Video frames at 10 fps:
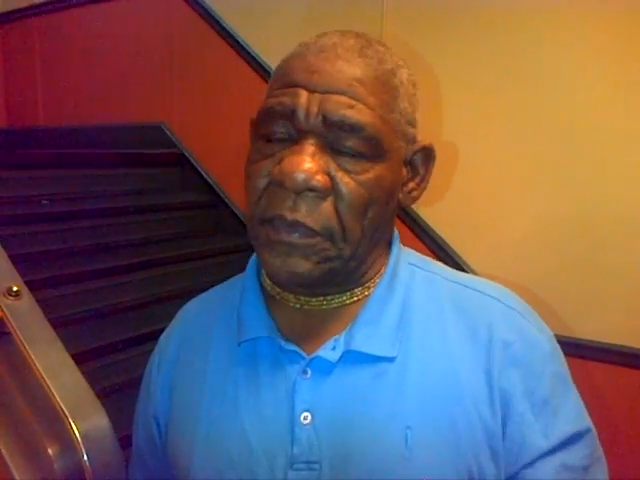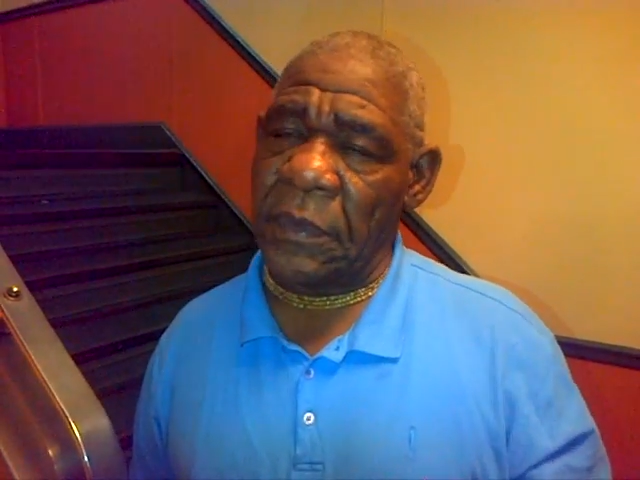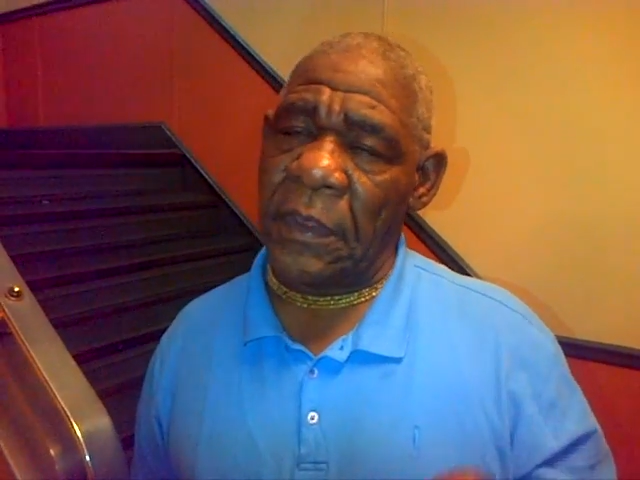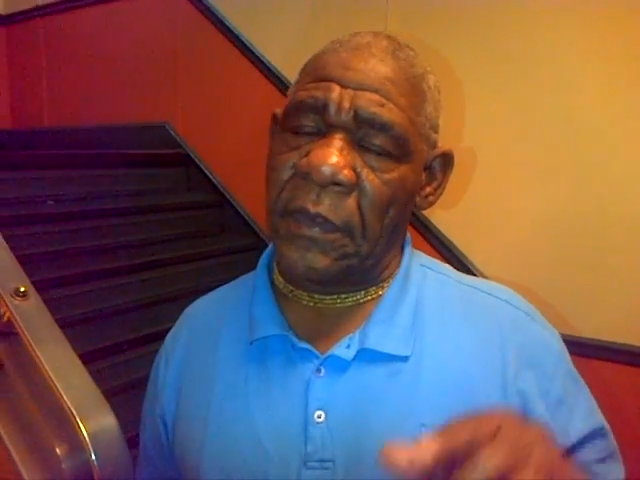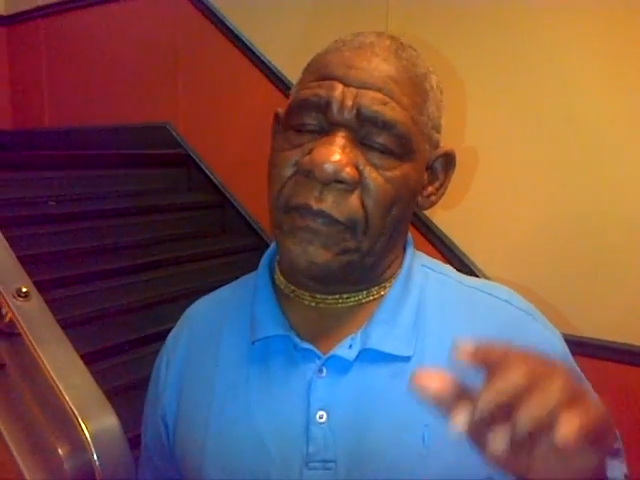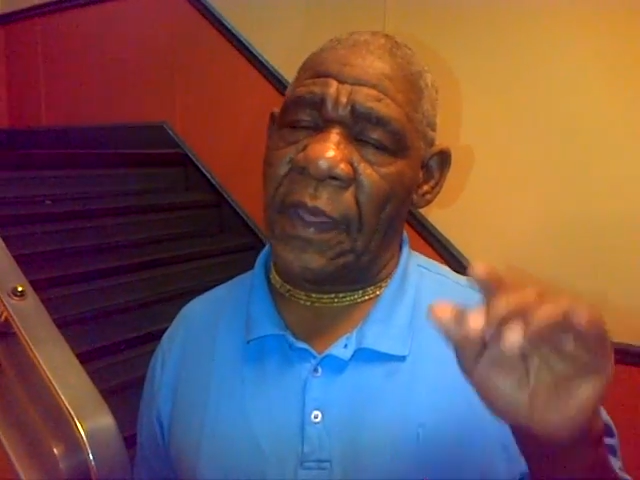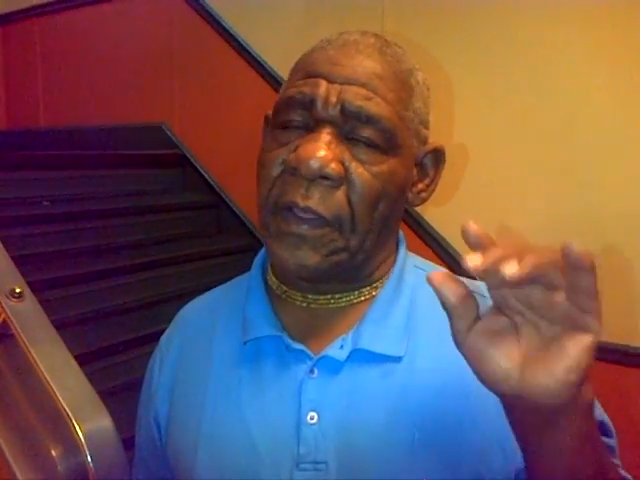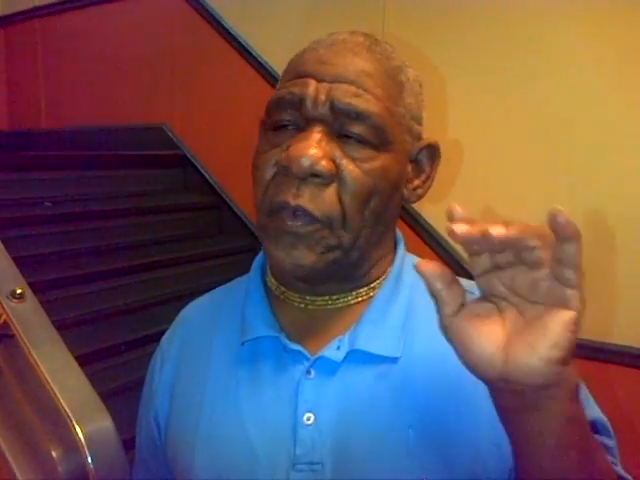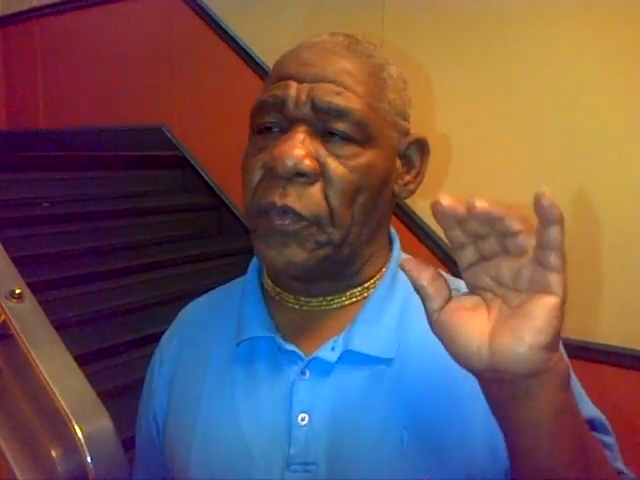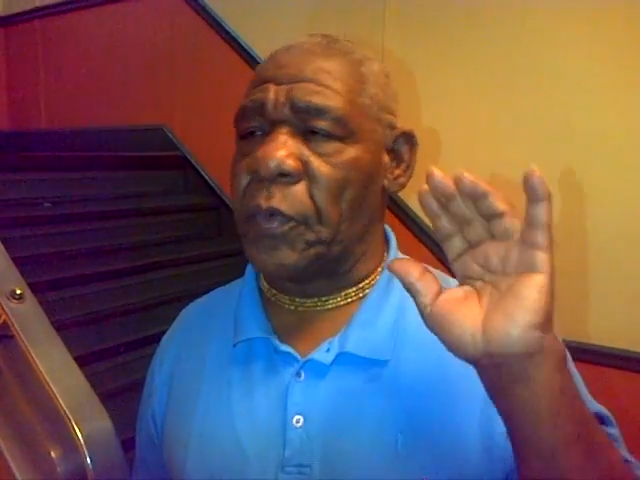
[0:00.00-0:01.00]
The
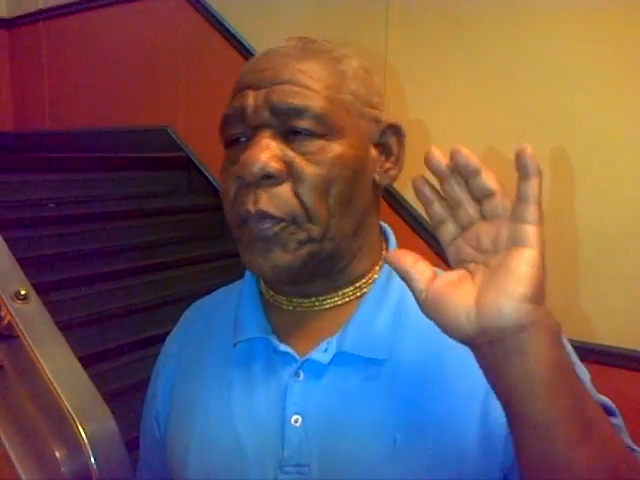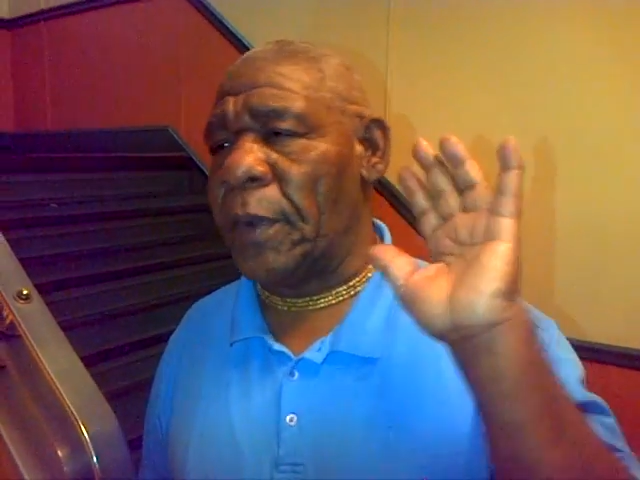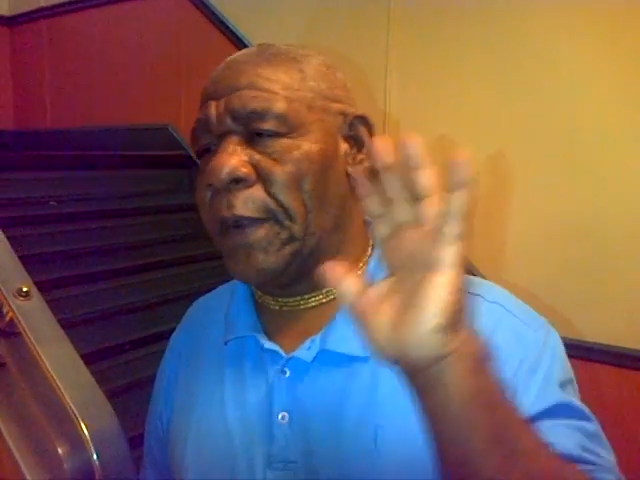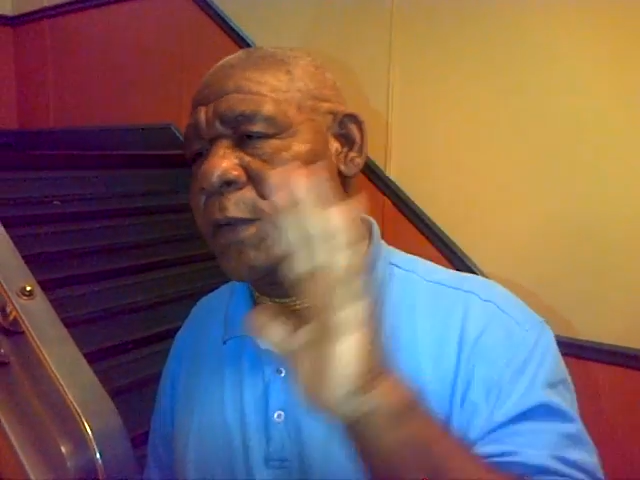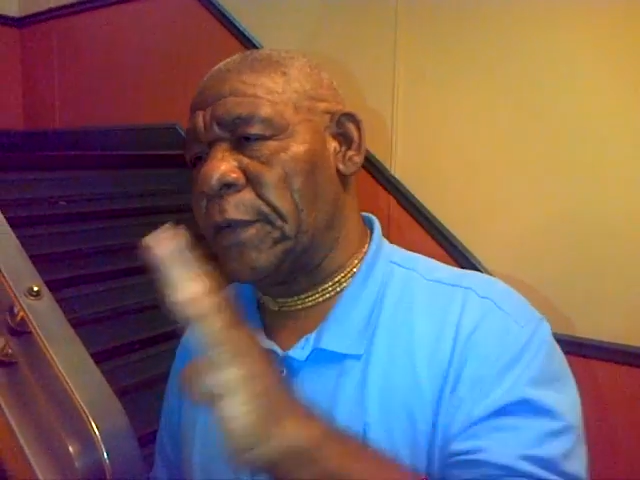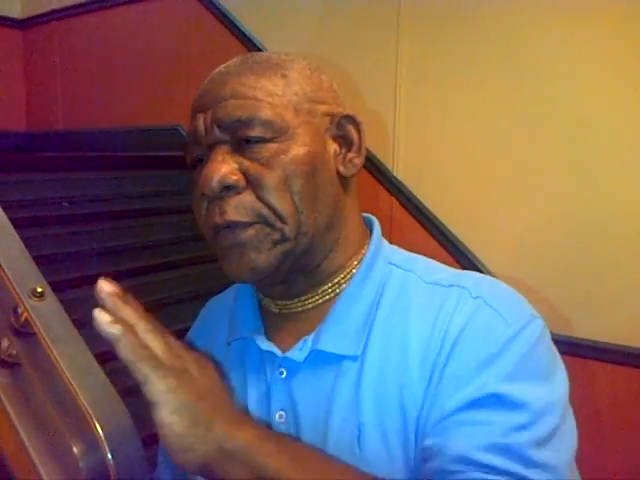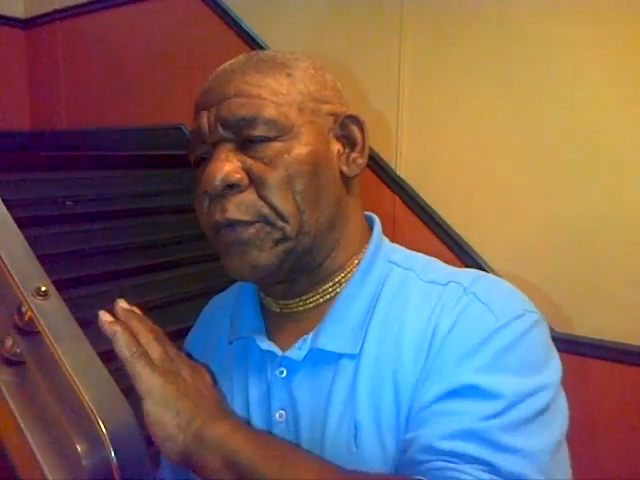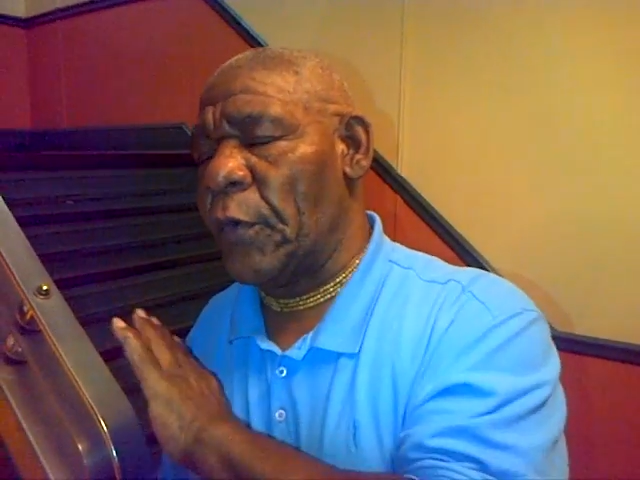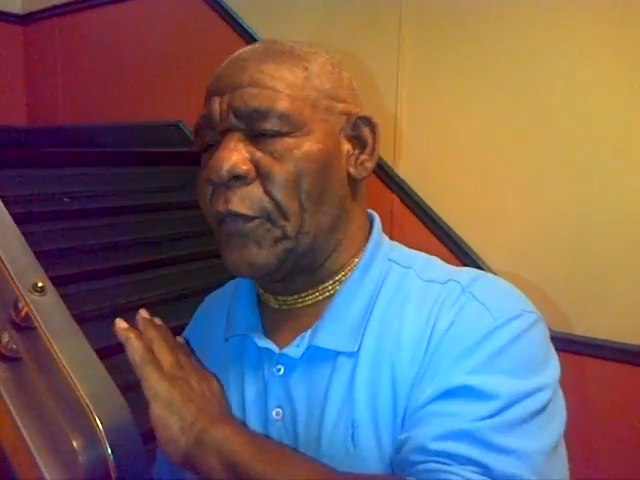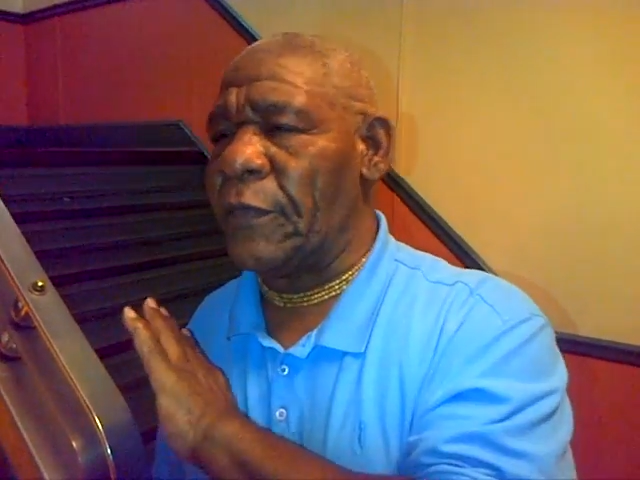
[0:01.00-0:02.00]
Vaikuntha planets are so